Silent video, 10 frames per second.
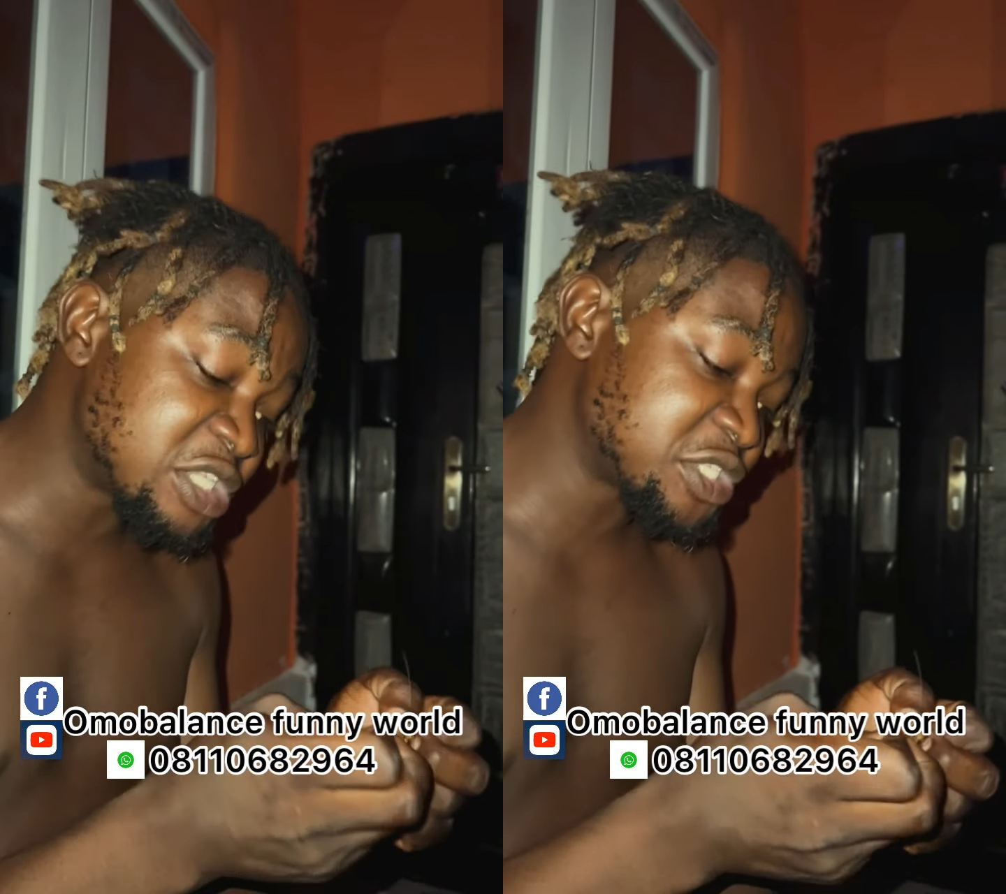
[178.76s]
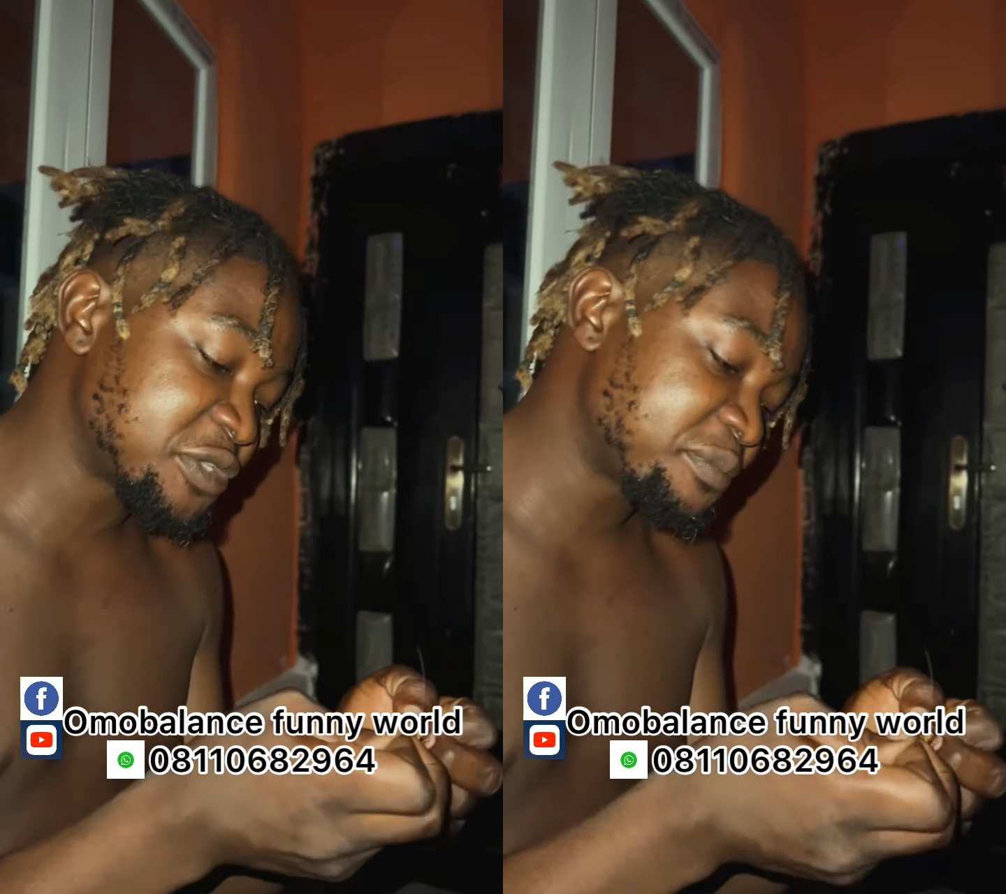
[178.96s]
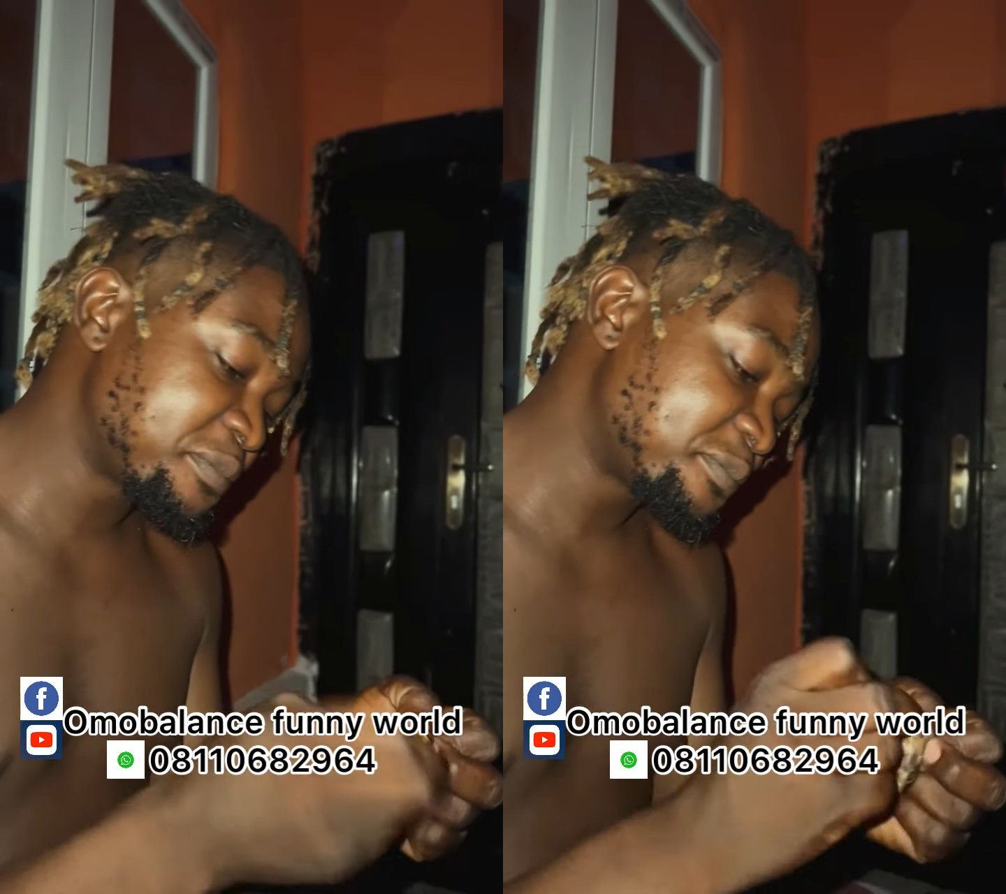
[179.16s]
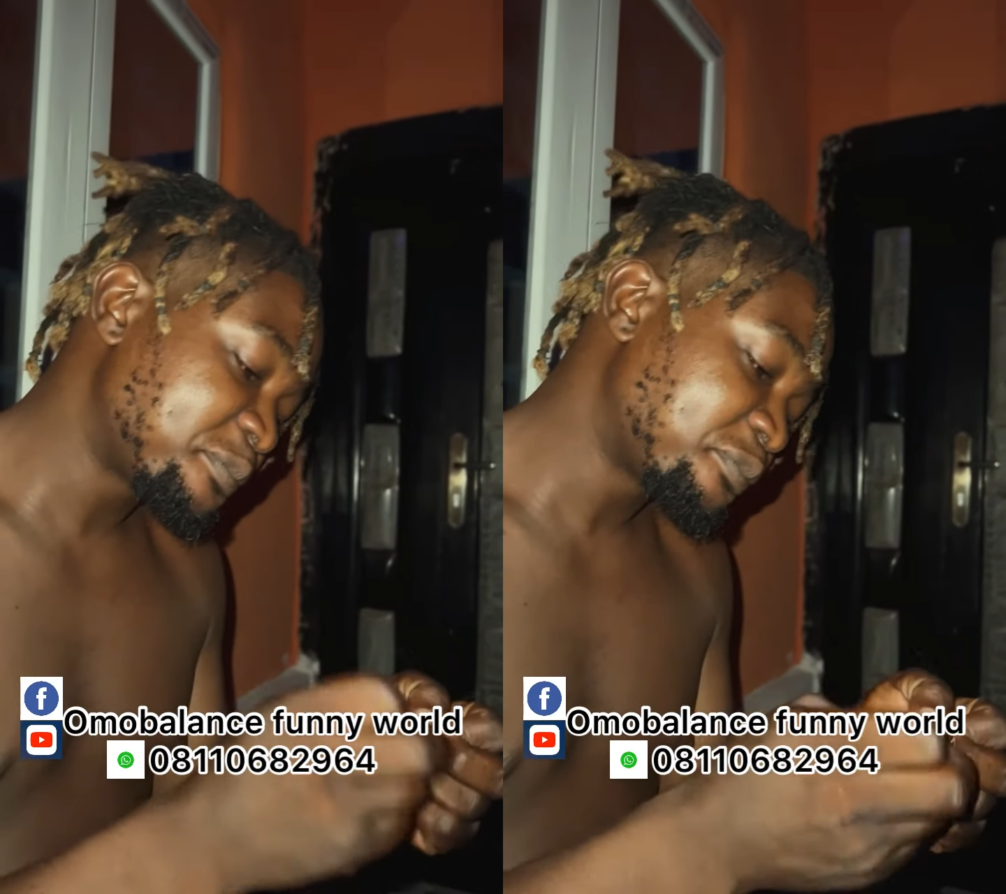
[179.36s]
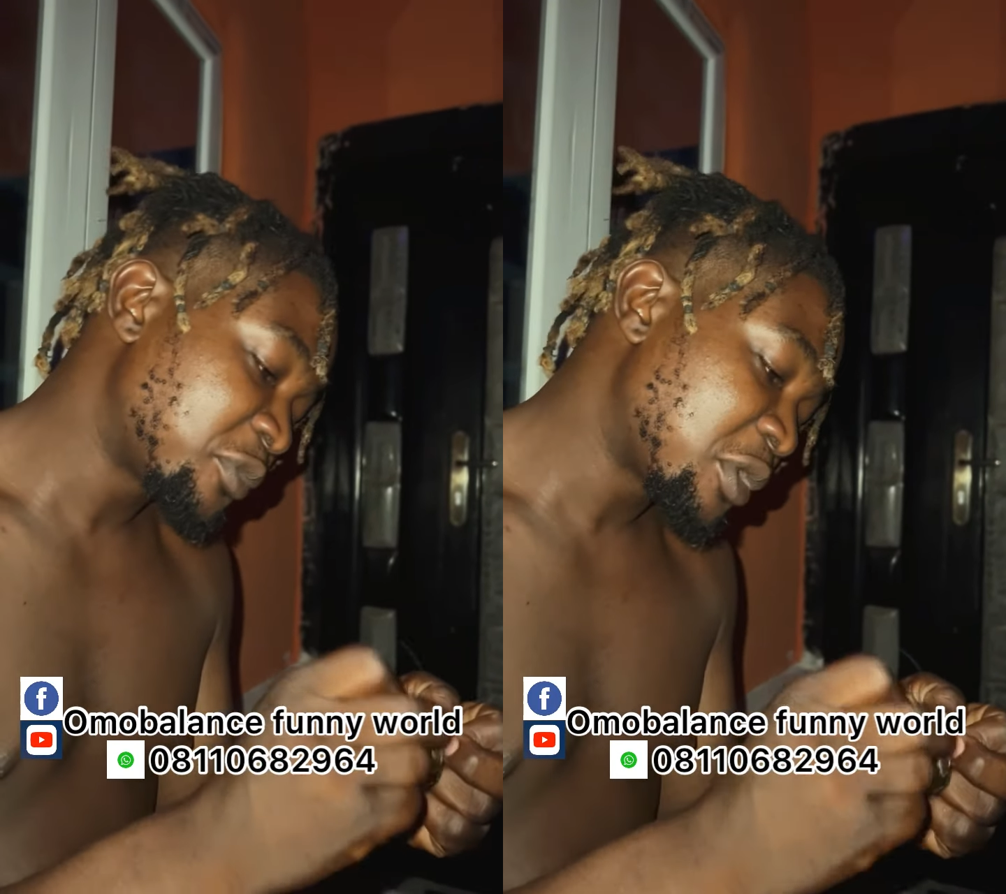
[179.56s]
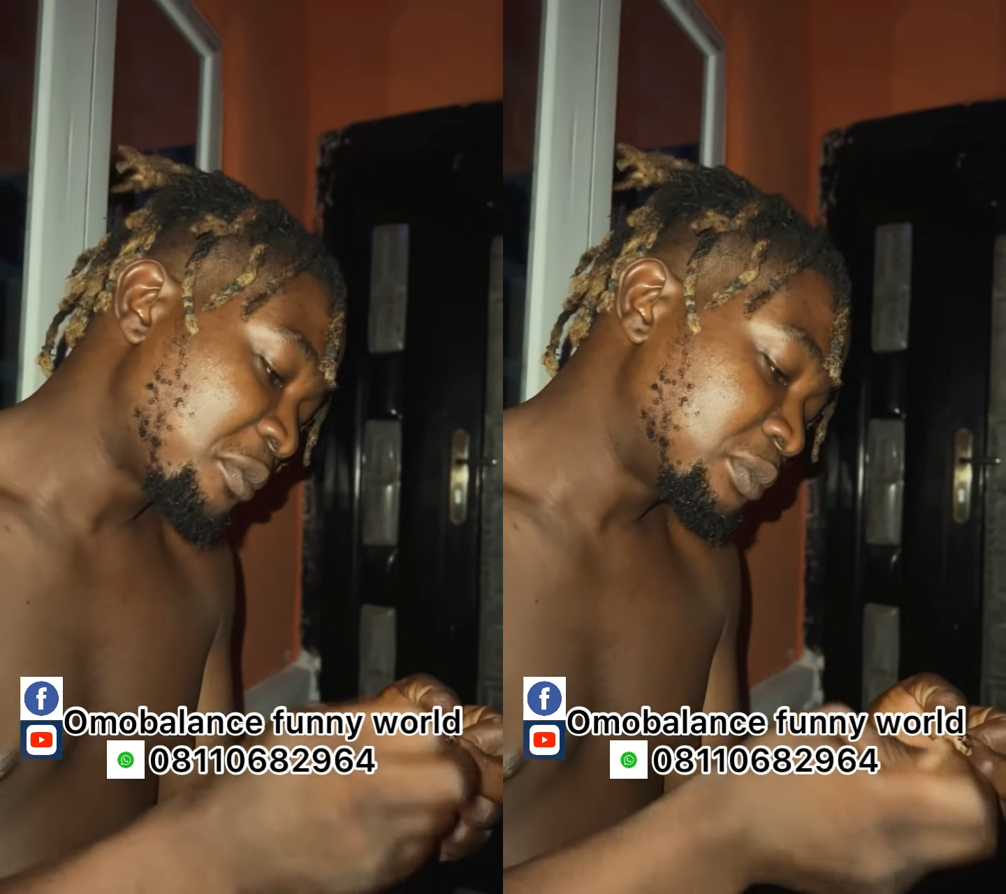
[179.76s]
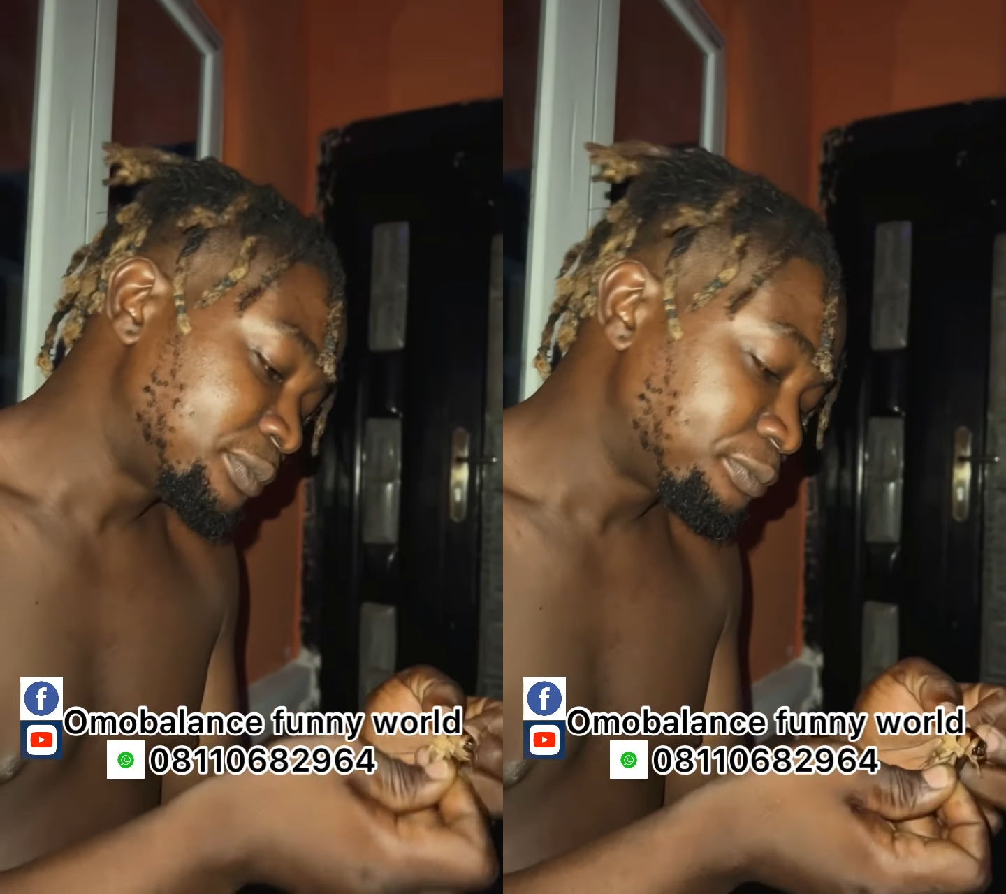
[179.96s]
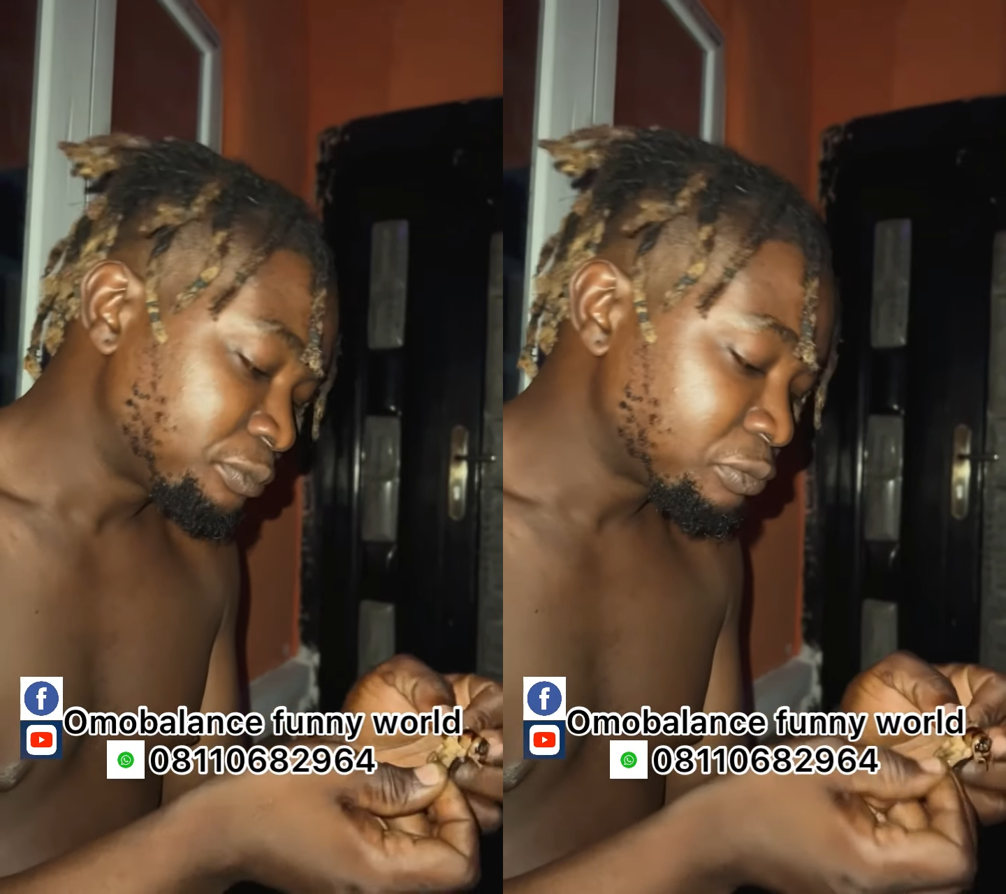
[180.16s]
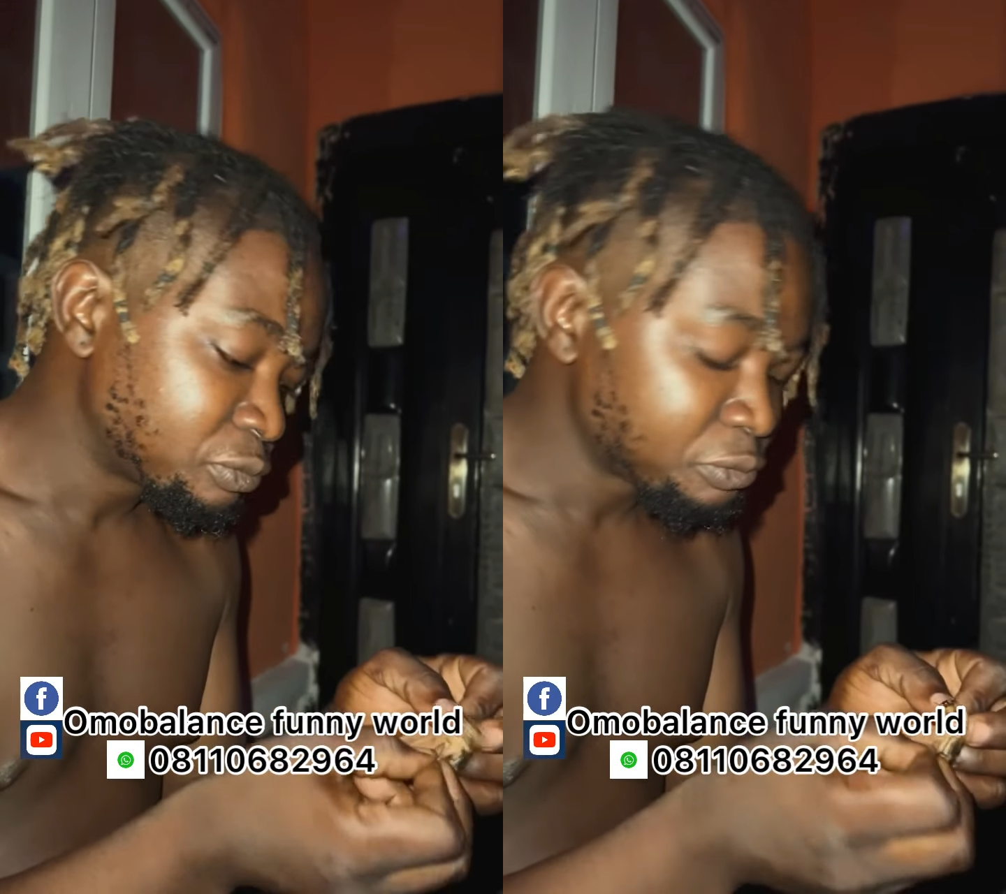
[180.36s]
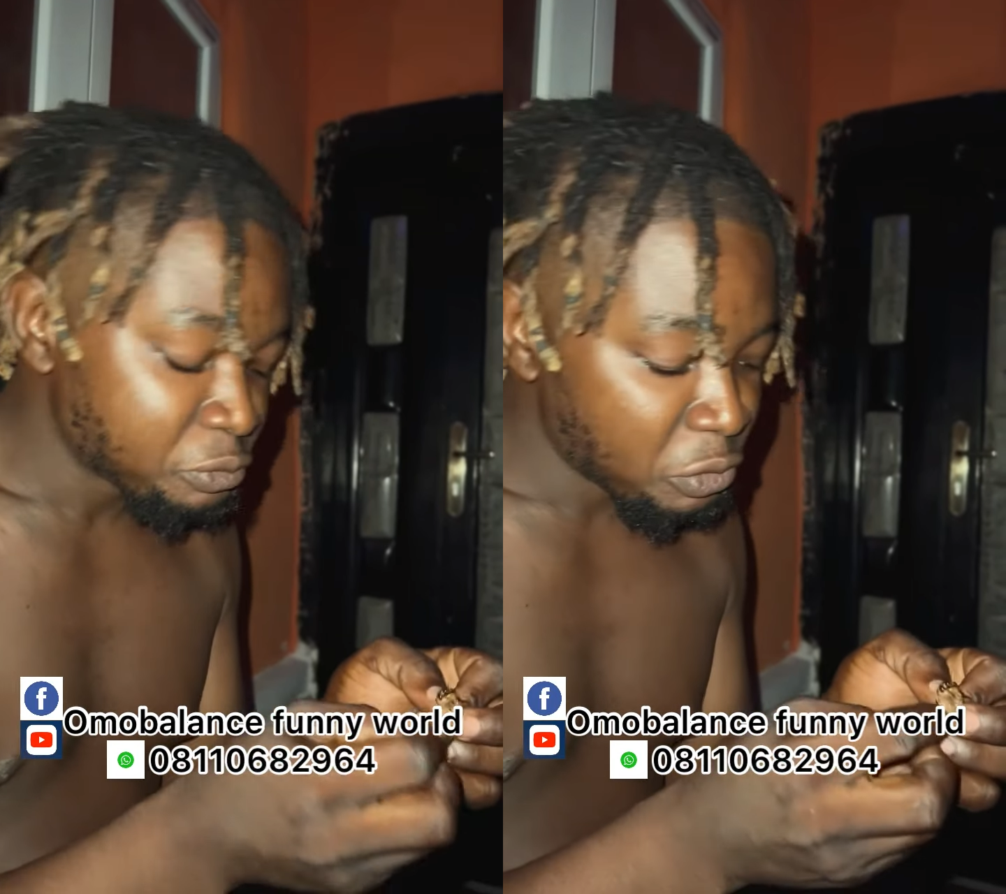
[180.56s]
This is my first time of seeing
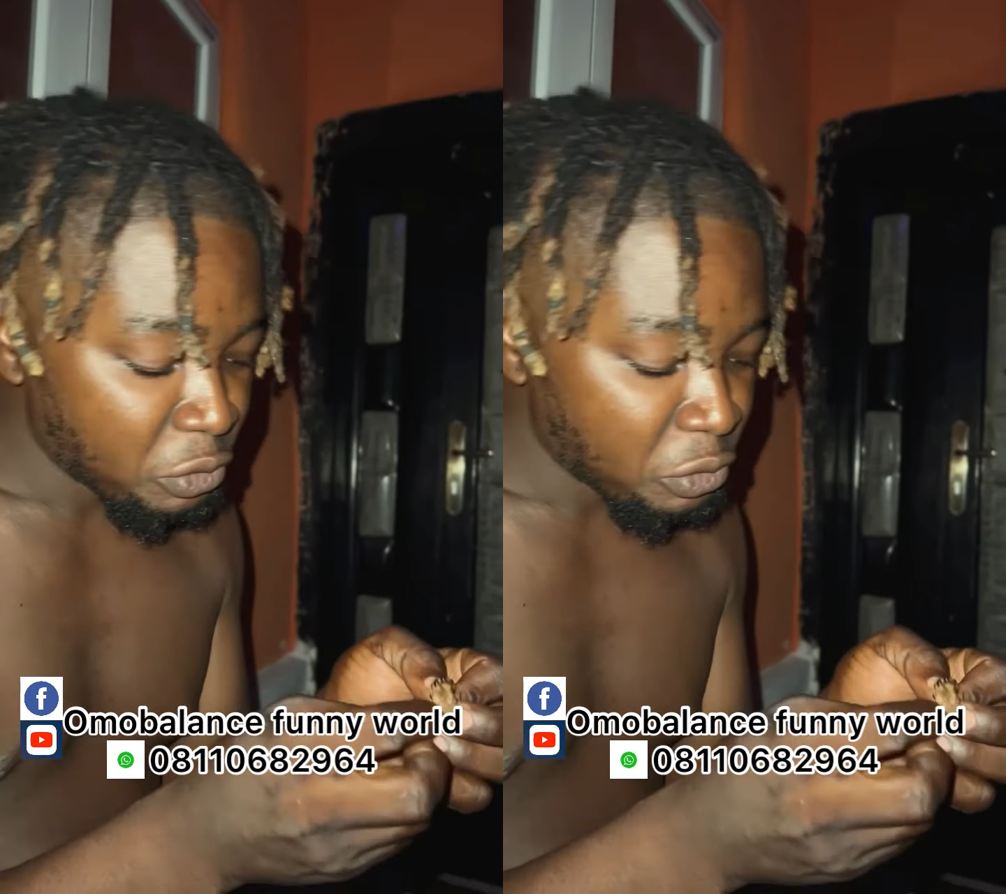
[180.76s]
this